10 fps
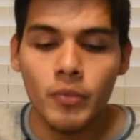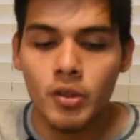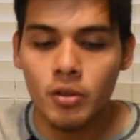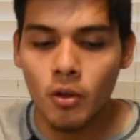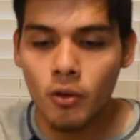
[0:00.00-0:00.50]

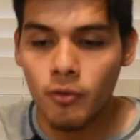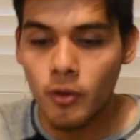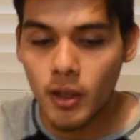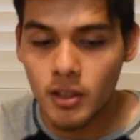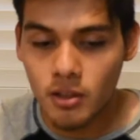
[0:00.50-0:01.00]
So
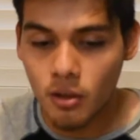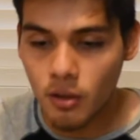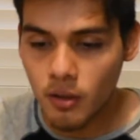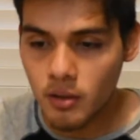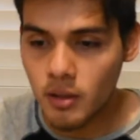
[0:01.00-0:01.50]
for us
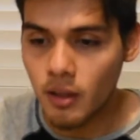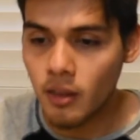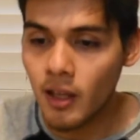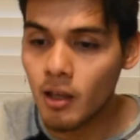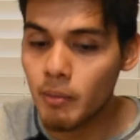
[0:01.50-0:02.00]
to
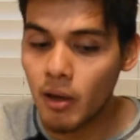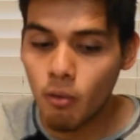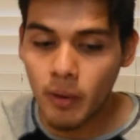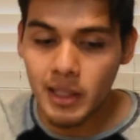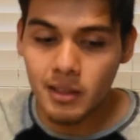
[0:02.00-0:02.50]
think
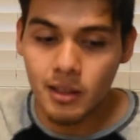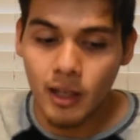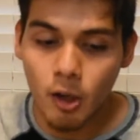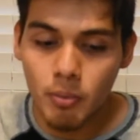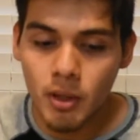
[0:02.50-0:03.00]
about ways to
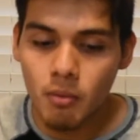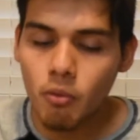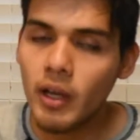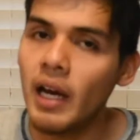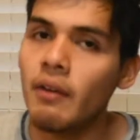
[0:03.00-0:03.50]
help them,
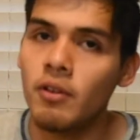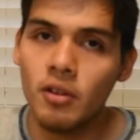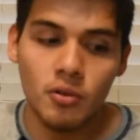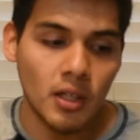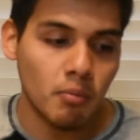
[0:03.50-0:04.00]
we have to
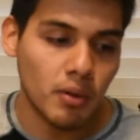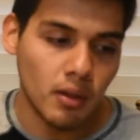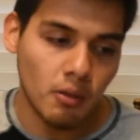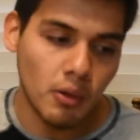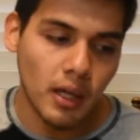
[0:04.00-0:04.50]
use
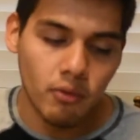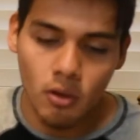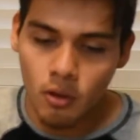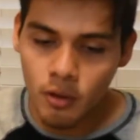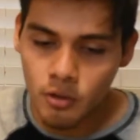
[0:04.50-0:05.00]
empathy. We have
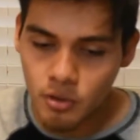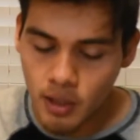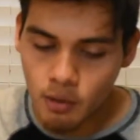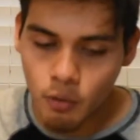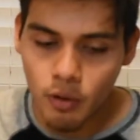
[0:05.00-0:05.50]
to
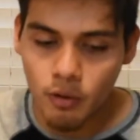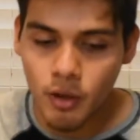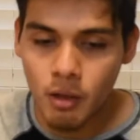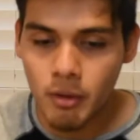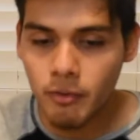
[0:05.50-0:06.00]
understand where they're
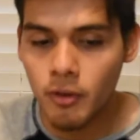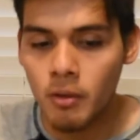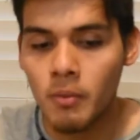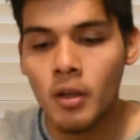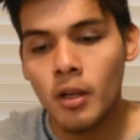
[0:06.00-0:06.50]
coming
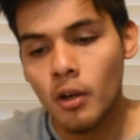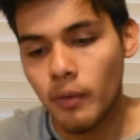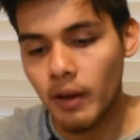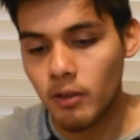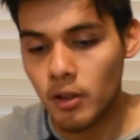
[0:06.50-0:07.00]
from.
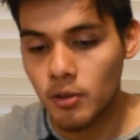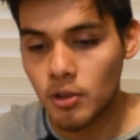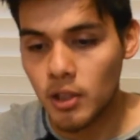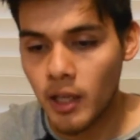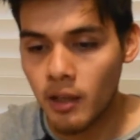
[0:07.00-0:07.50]
We have to
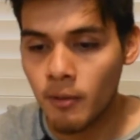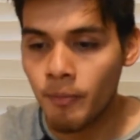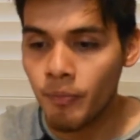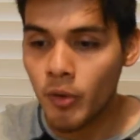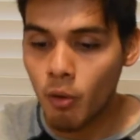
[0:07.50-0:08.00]
understand
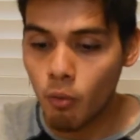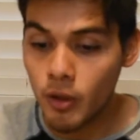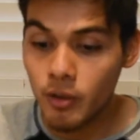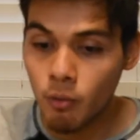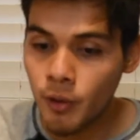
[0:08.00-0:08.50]
what
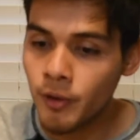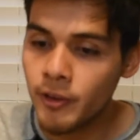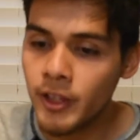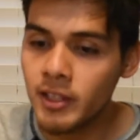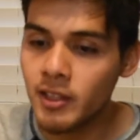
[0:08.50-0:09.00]
are the
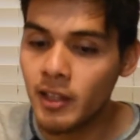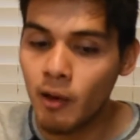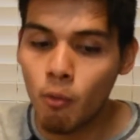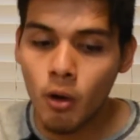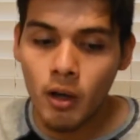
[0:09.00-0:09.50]
things that
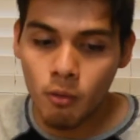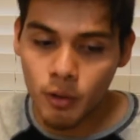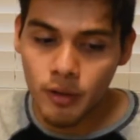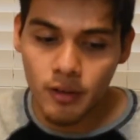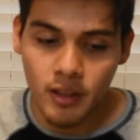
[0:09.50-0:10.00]
they want,
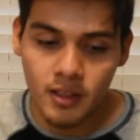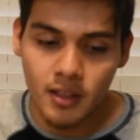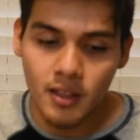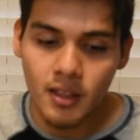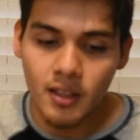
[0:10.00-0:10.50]
what are the things that they